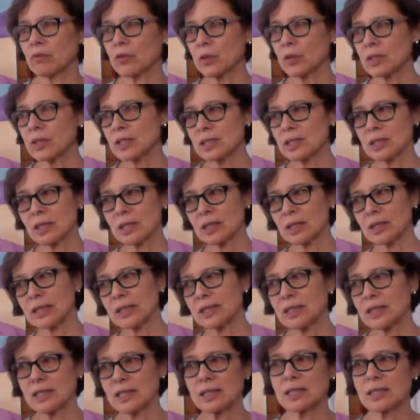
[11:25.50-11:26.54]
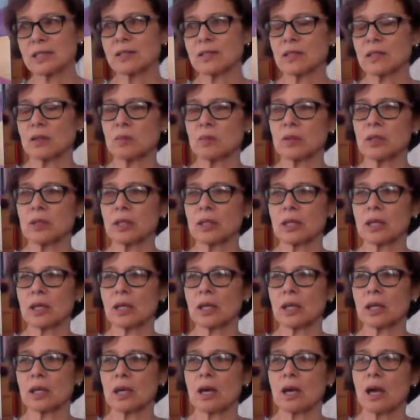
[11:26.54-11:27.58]
focused in the Latinx
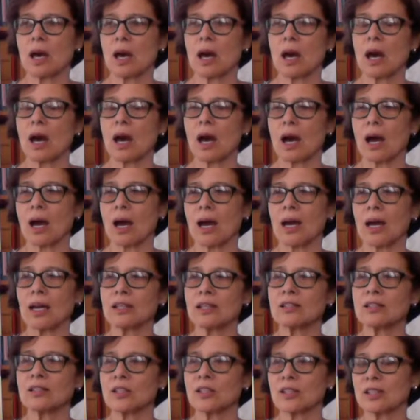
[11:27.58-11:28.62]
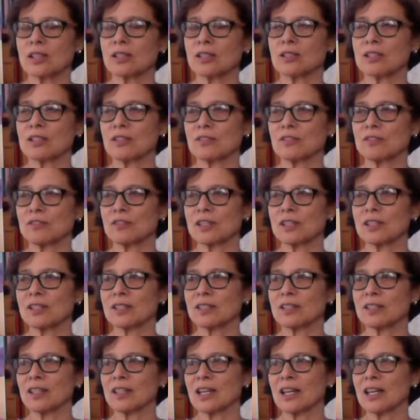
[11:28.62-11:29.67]
community, I started to
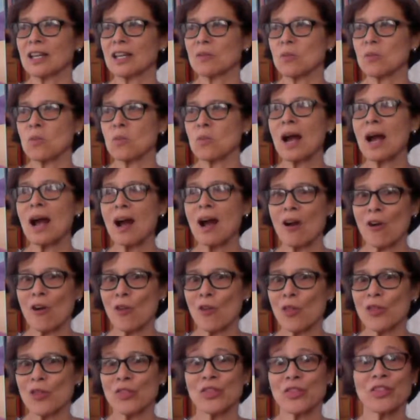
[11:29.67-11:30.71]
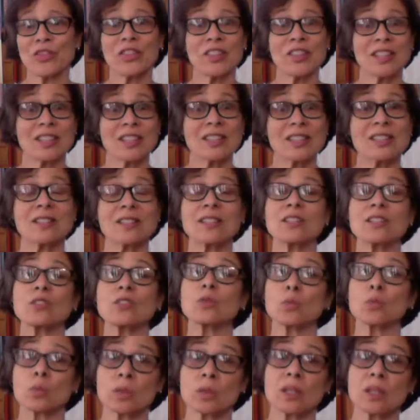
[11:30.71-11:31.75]
feel like, wow, this
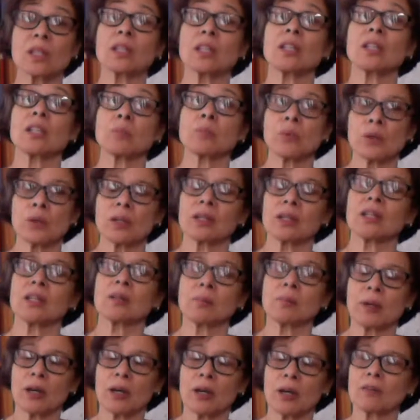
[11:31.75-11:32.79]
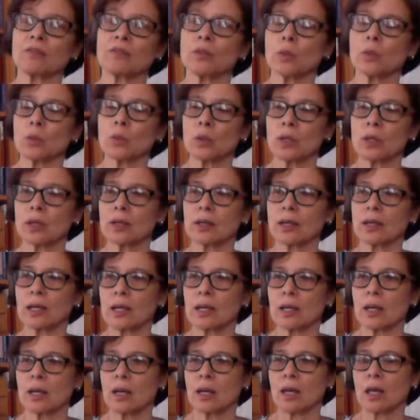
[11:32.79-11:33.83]
is really important and powerful work.
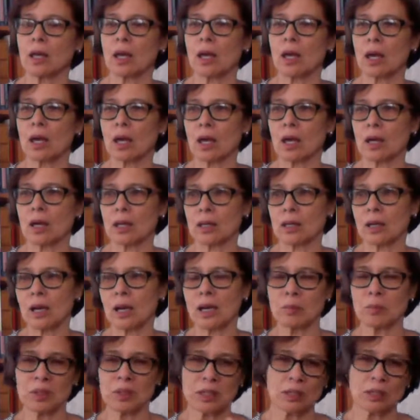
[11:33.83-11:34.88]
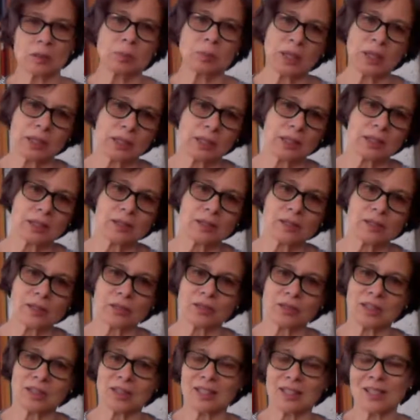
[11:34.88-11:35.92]
And I'm an independent
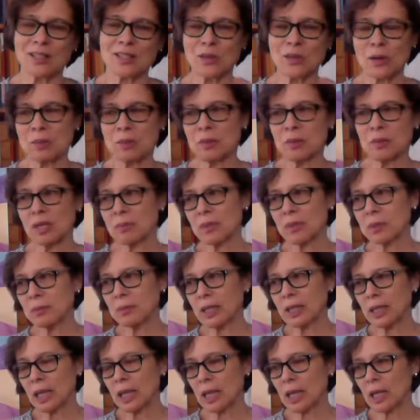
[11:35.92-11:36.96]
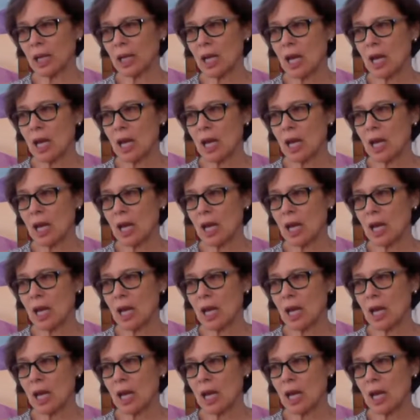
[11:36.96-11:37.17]
consultant. That's how I make my money,